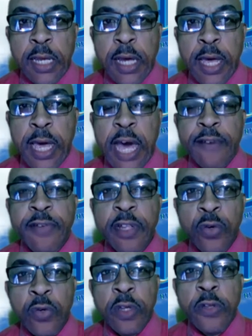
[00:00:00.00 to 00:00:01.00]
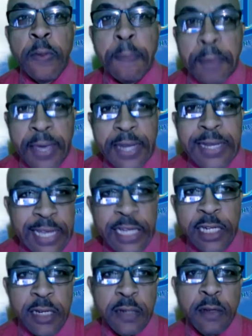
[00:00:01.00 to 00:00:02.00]
I have a duty to pay
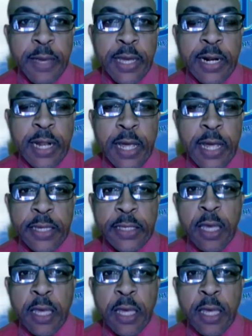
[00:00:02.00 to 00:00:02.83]
attention to my class.